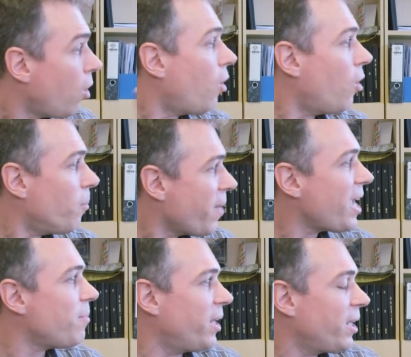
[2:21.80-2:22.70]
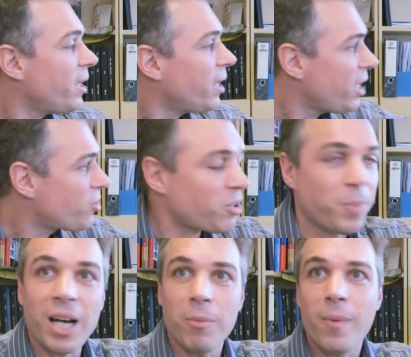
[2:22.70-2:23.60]
or maybe he just
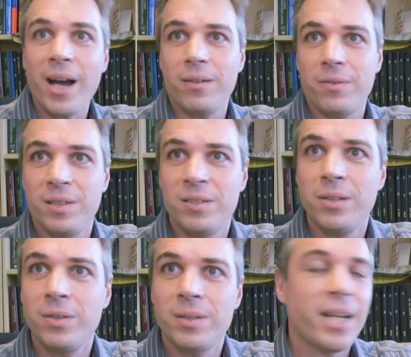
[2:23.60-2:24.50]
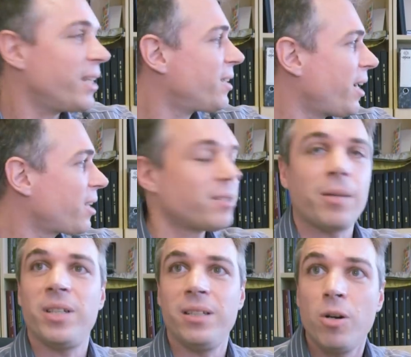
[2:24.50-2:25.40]
become aware of a zero-day attack,
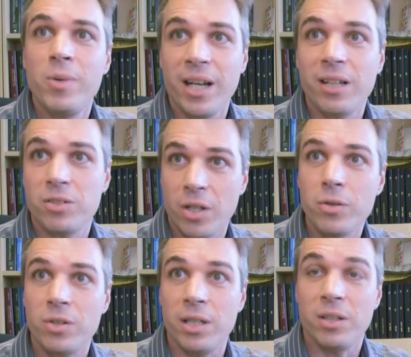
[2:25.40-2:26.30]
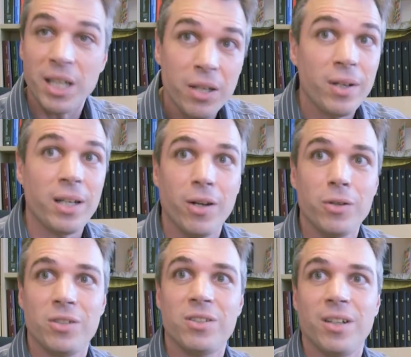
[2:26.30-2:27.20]
somebody nobody else knows yet, and he really knows his